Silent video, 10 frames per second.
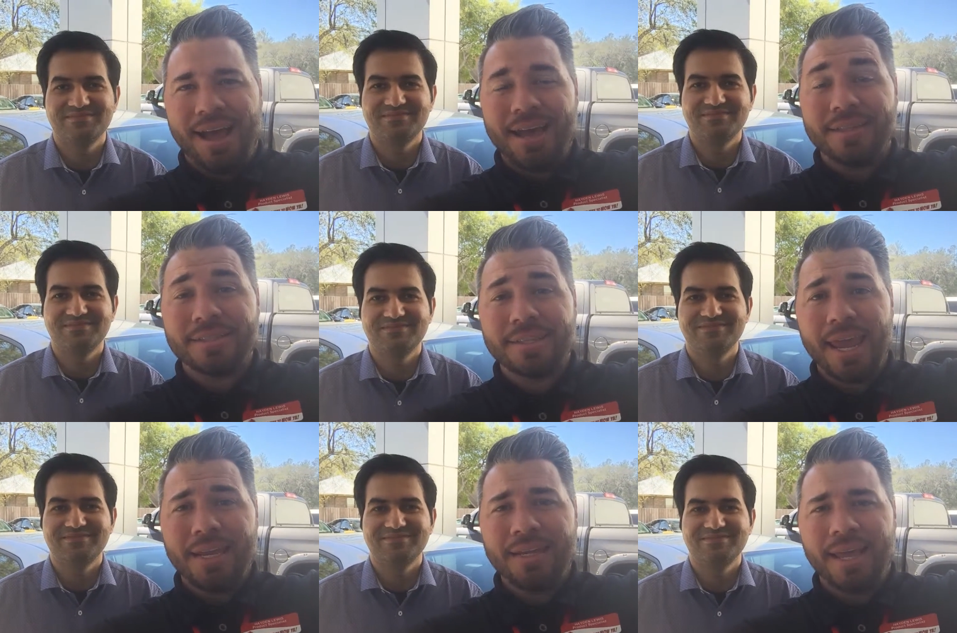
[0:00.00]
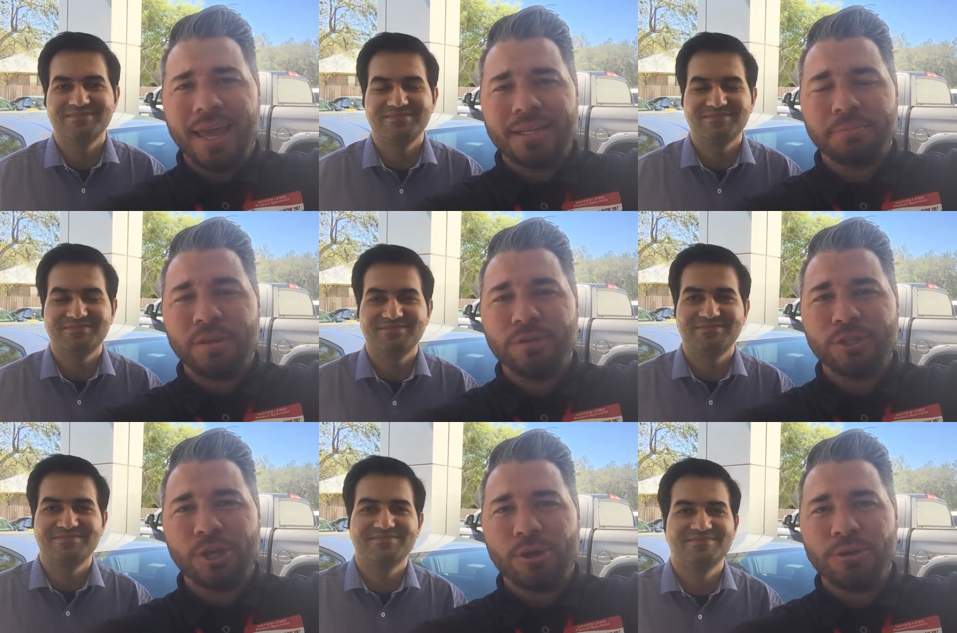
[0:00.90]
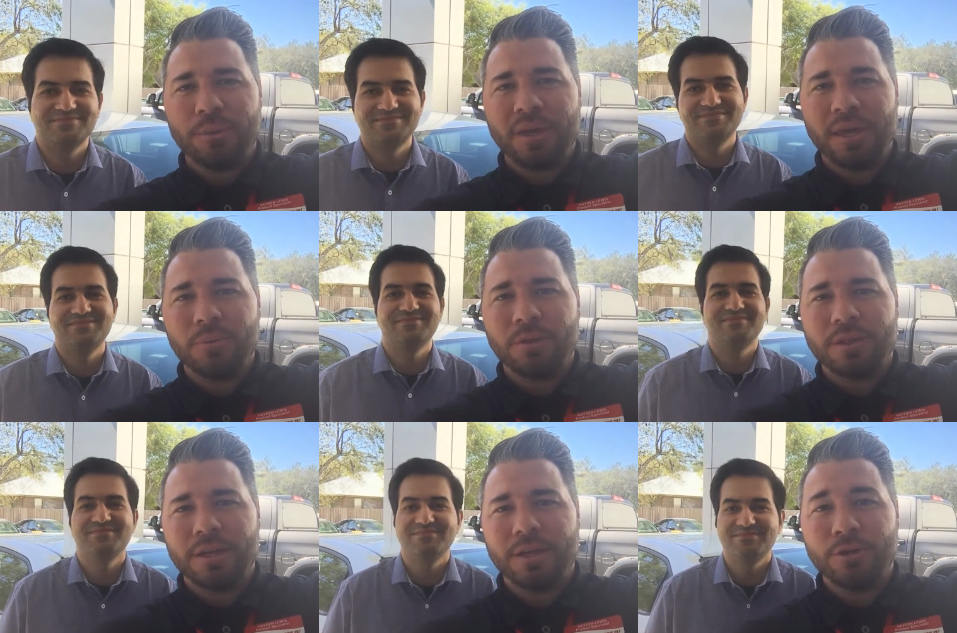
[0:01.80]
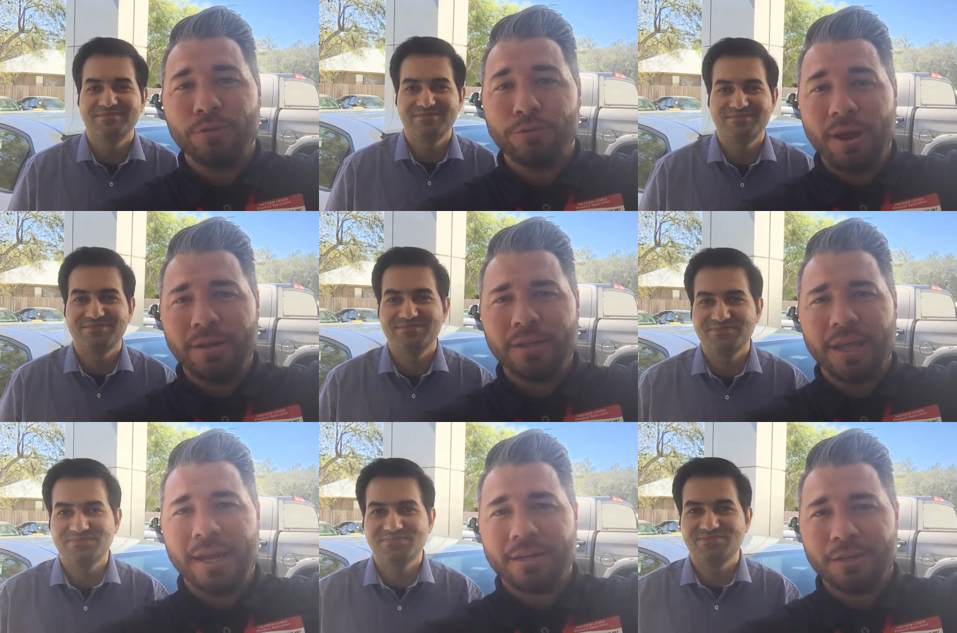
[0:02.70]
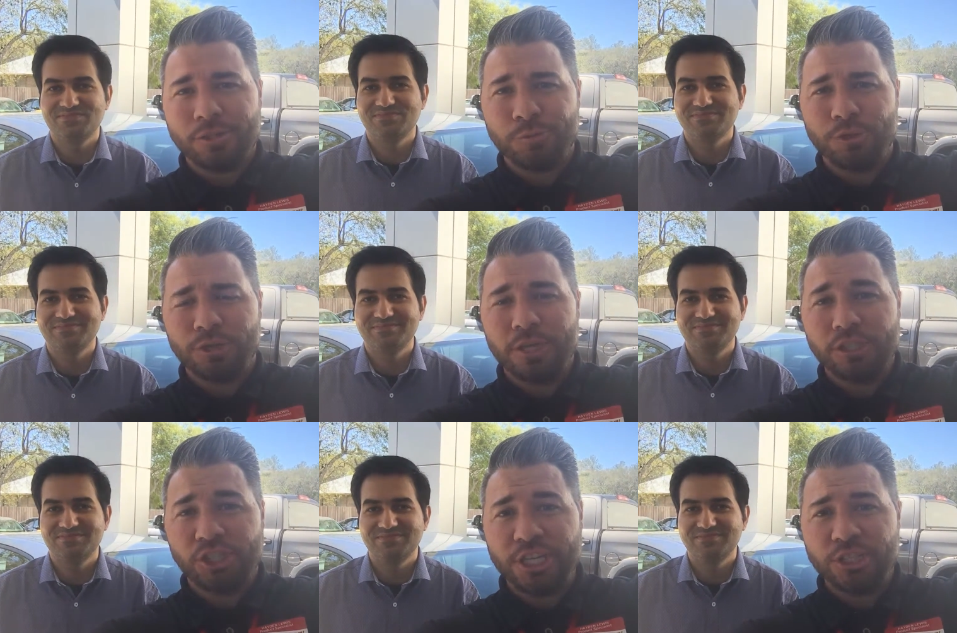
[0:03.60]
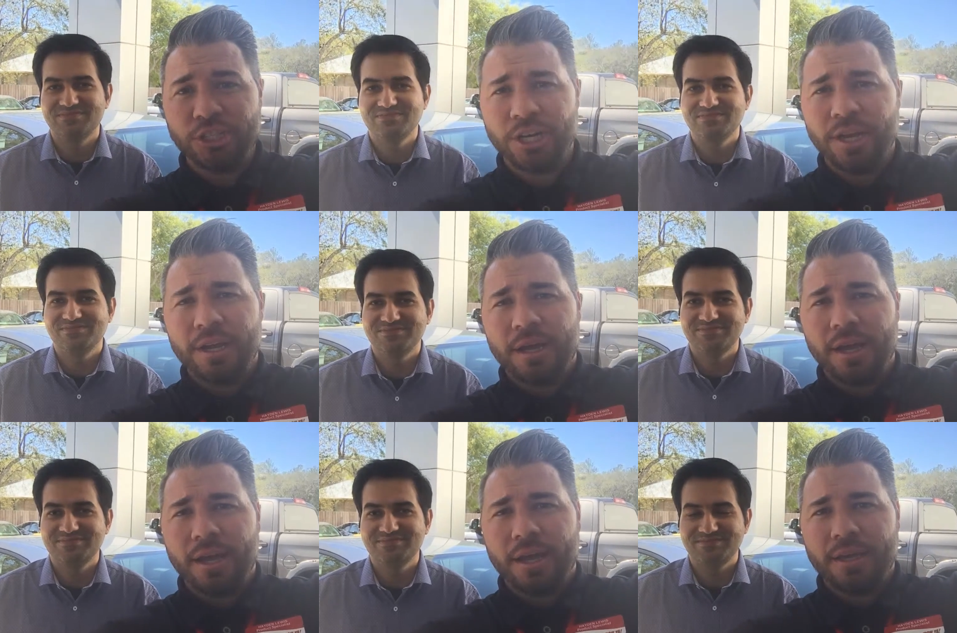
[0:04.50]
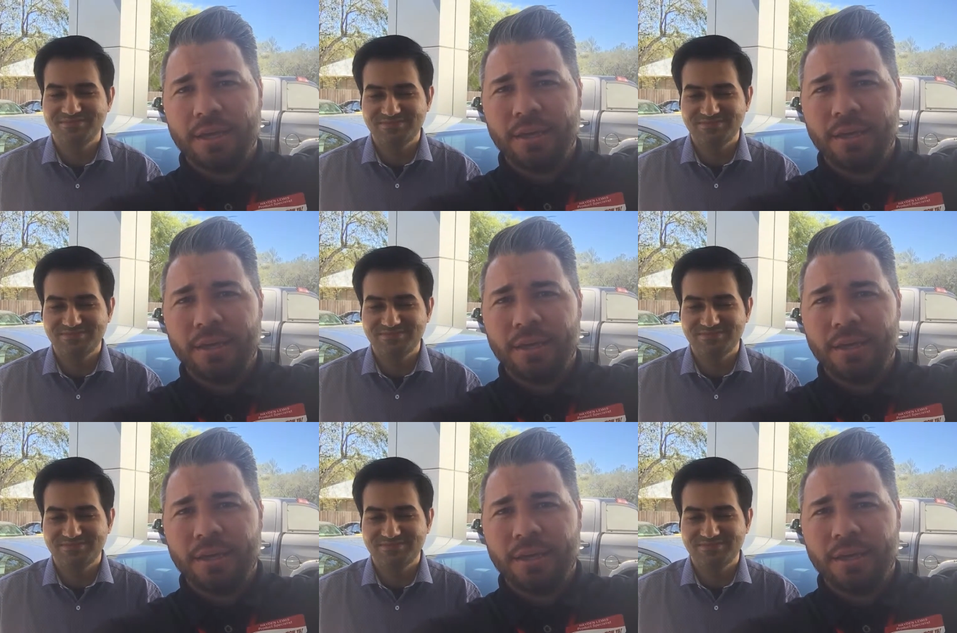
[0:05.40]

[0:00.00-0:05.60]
Speaker 1: Hi, this is Hayden at Beaver Toyota. I'm here with a new friend and customer, Ashish. Uh,